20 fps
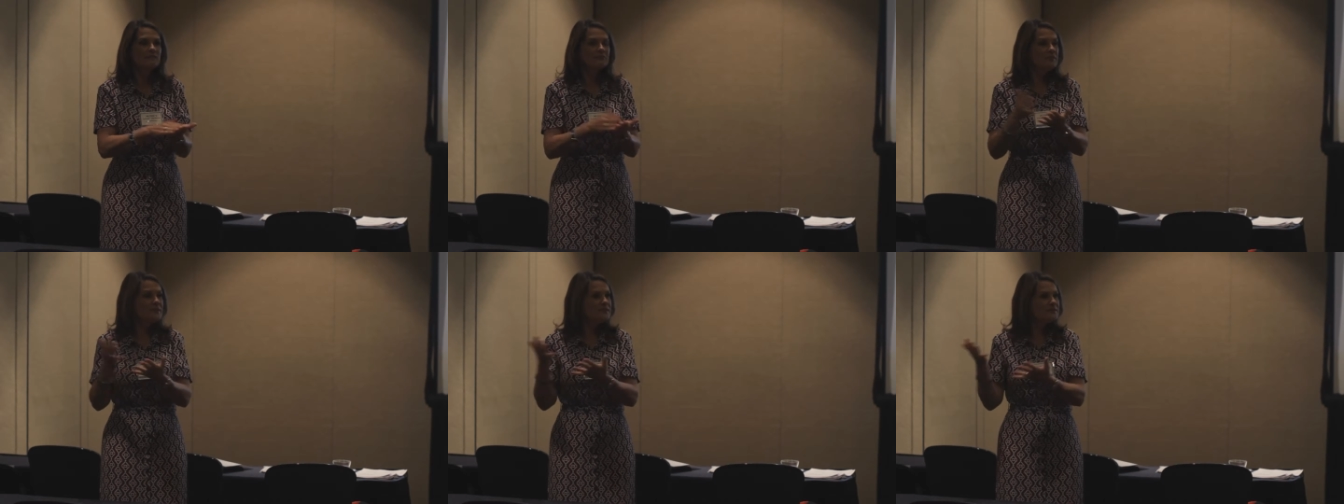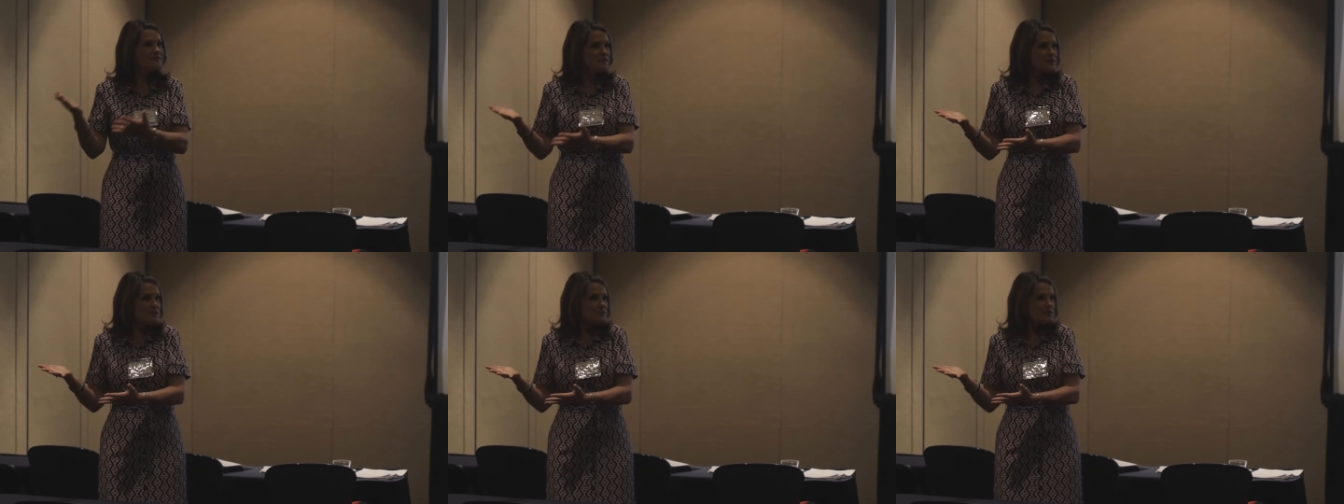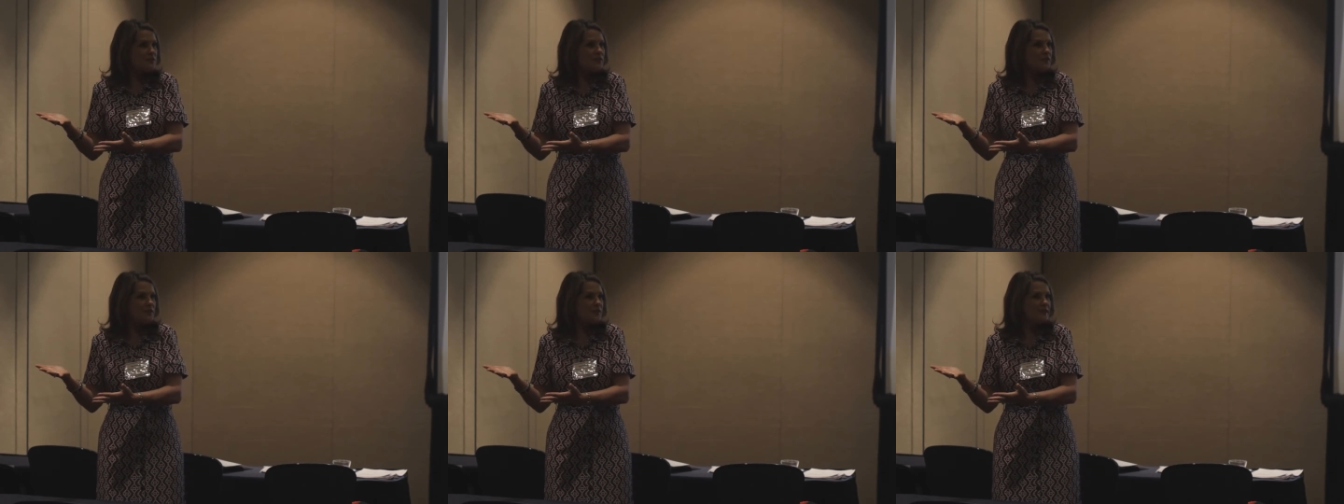these
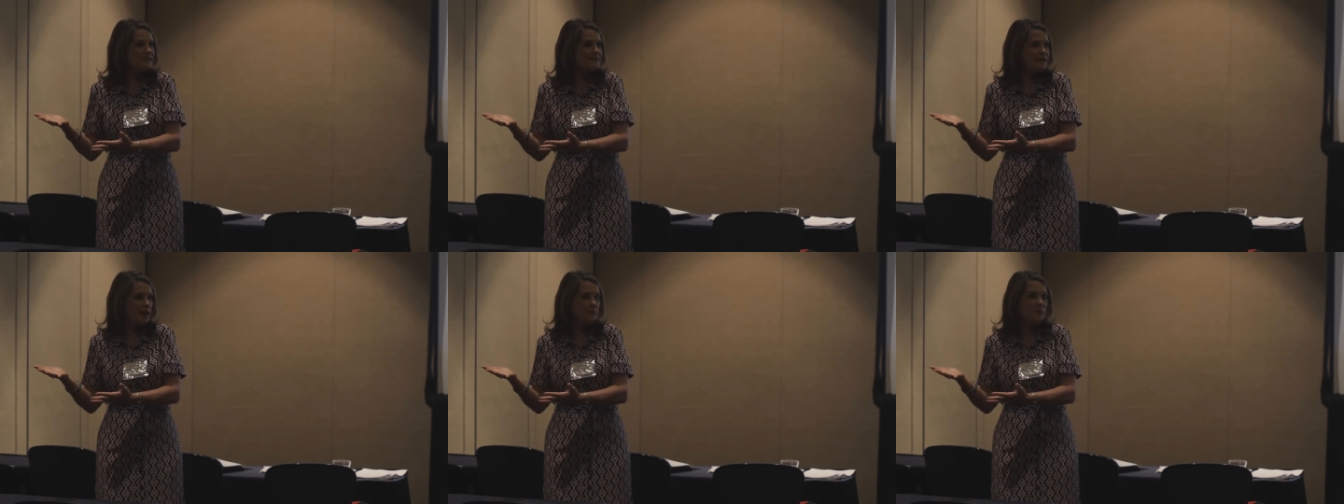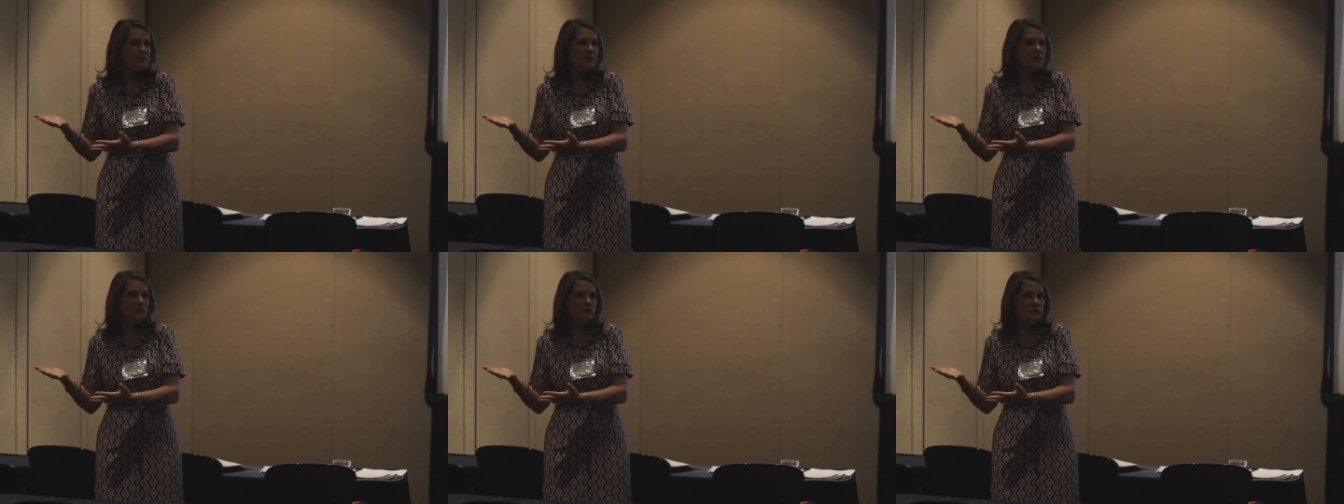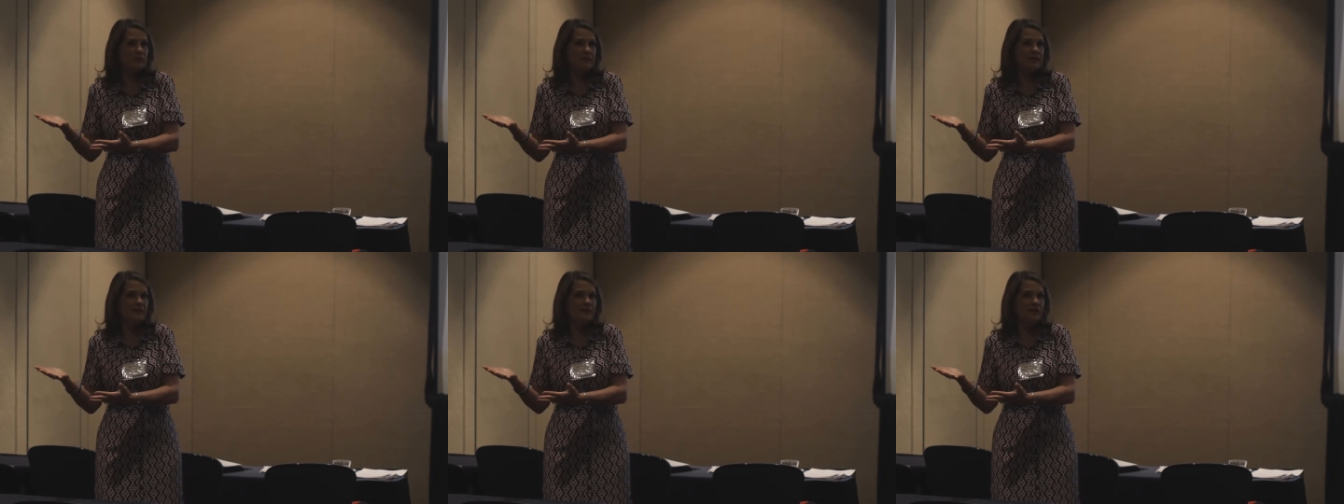are the things I'm being
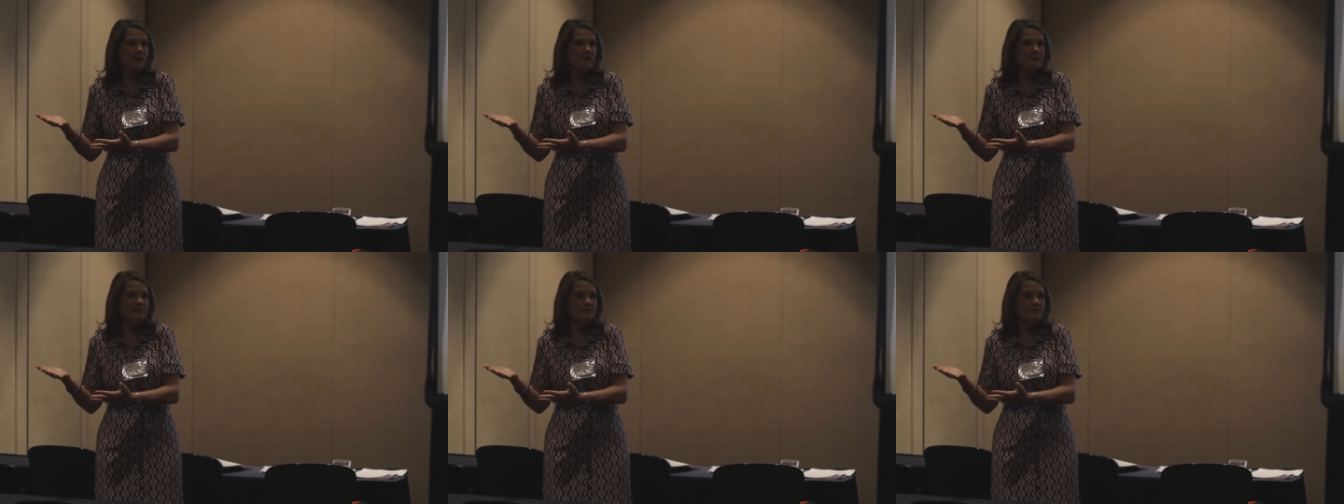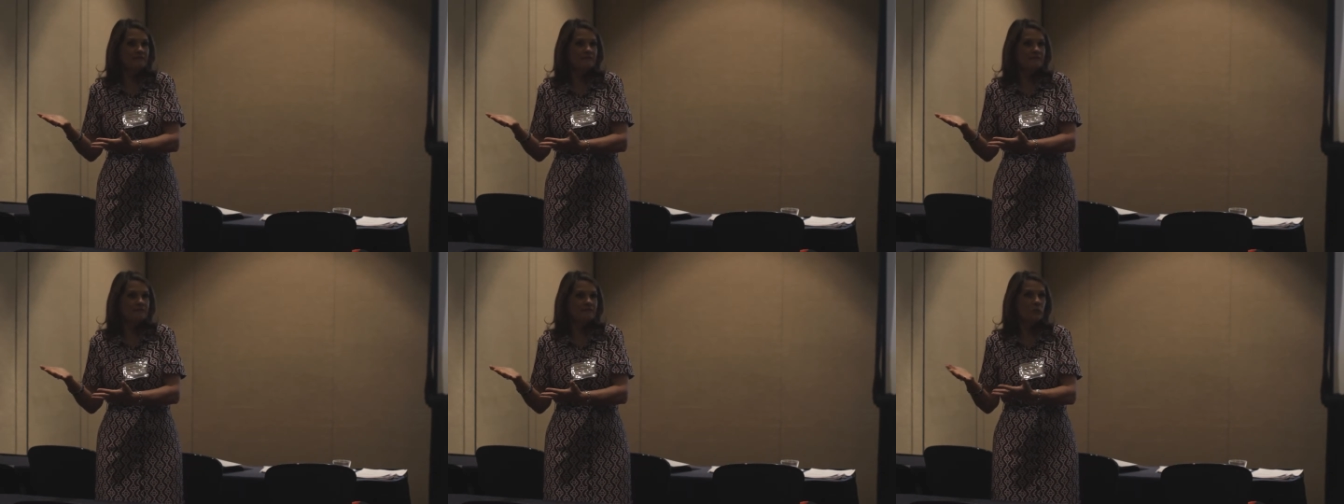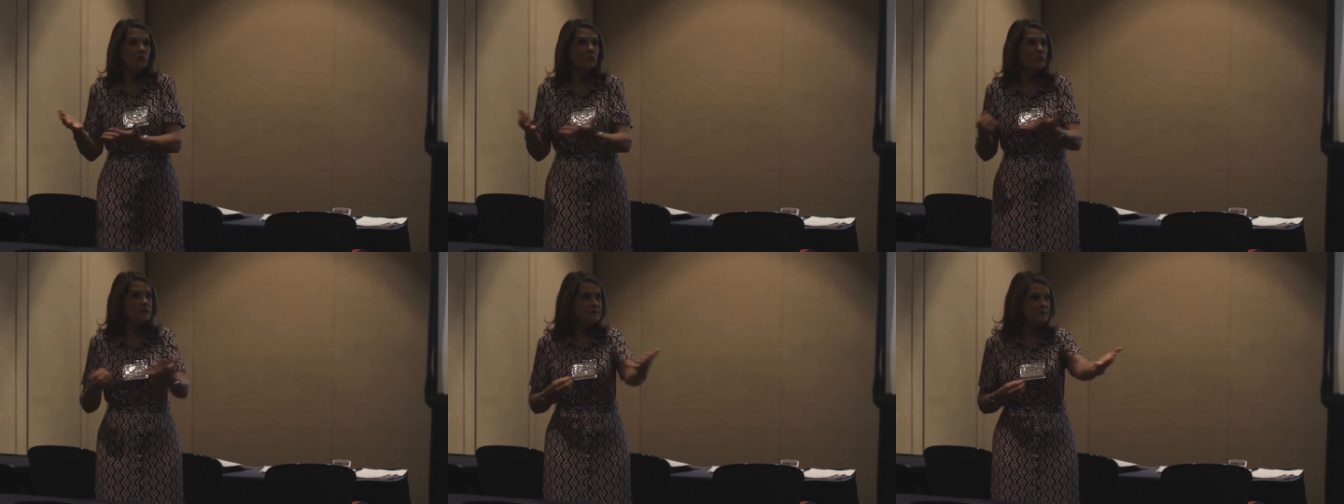graded on,
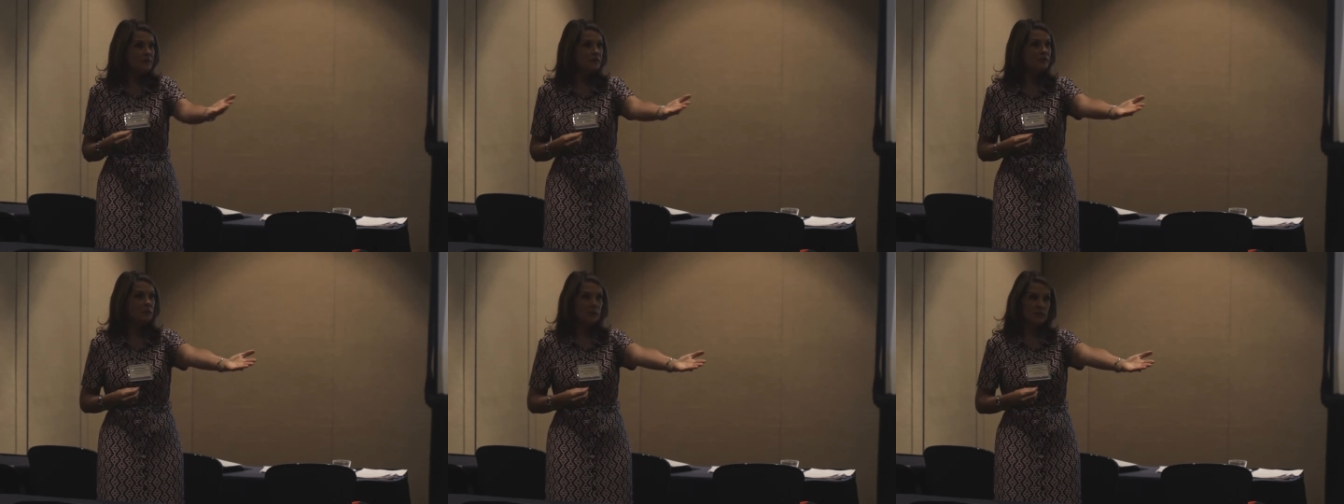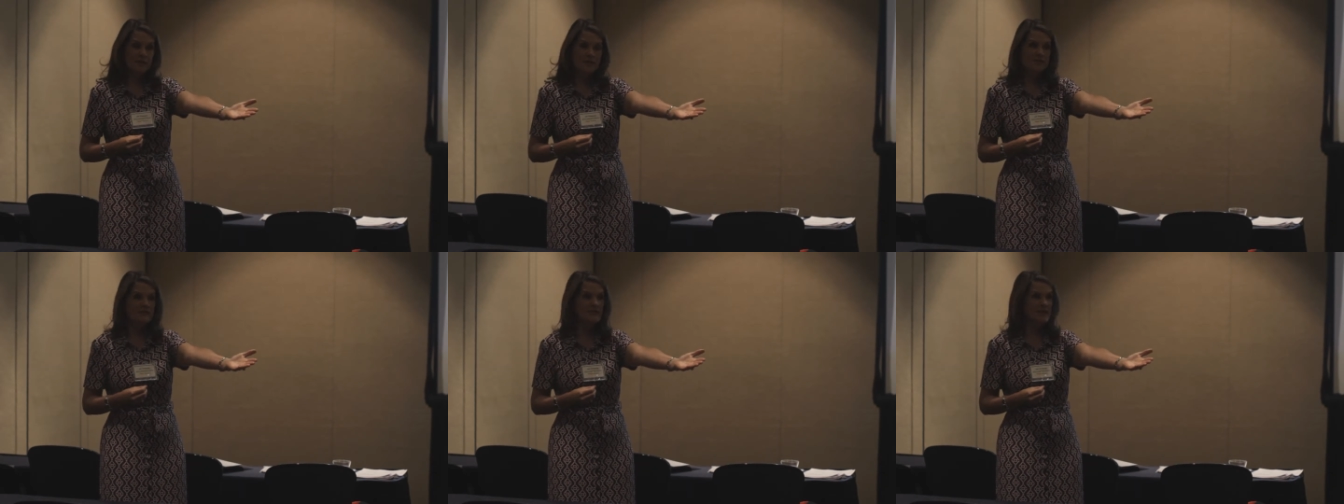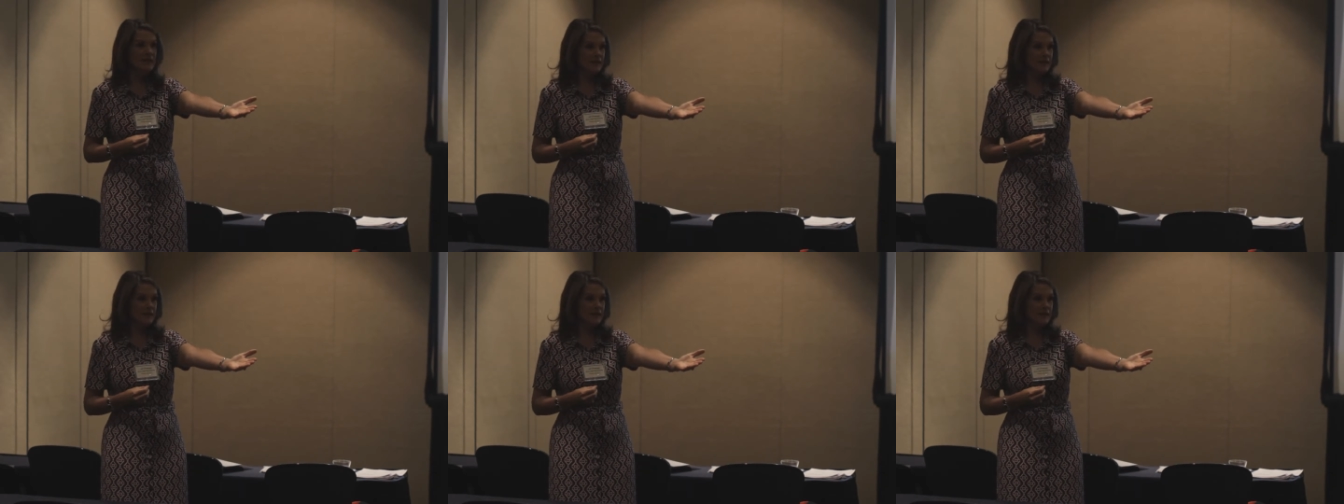we tell, we give the